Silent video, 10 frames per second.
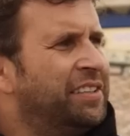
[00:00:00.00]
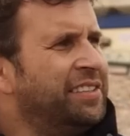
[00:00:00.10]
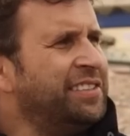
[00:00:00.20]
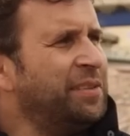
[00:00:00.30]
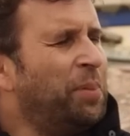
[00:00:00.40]

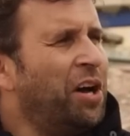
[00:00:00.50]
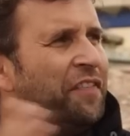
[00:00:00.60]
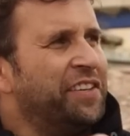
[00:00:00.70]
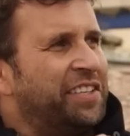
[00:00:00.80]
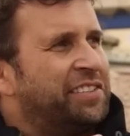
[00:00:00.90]
This is a
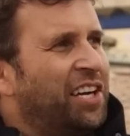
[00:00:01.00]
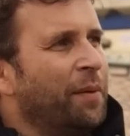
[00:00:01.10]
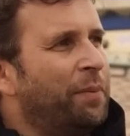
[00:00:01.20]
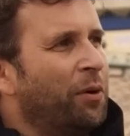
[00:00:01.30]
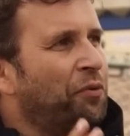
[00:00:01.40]
perfect
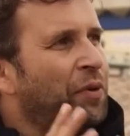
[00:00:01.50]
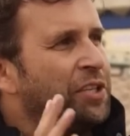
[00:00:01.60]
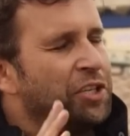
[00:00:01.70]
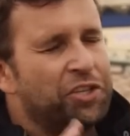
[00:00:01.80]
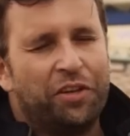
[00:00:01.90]
example of
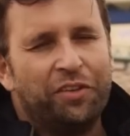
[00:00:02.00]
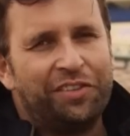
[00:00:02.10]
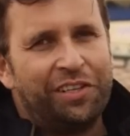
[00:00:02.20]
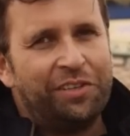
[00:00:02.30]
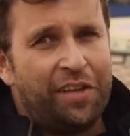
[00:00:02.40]
when you
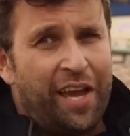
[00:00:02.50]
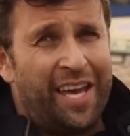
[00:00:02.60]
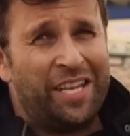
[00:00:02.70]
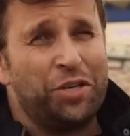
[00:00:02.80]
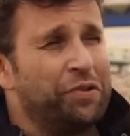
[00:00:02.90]
choose to use the
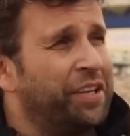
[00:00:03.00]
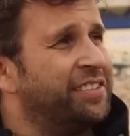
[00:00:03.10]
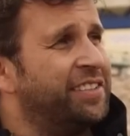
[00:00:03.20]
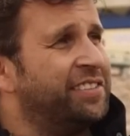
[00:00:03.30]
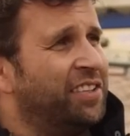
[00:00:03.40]
end
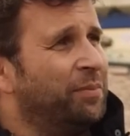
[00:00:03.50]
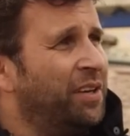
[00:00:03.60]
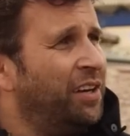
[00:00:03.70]
trigger system.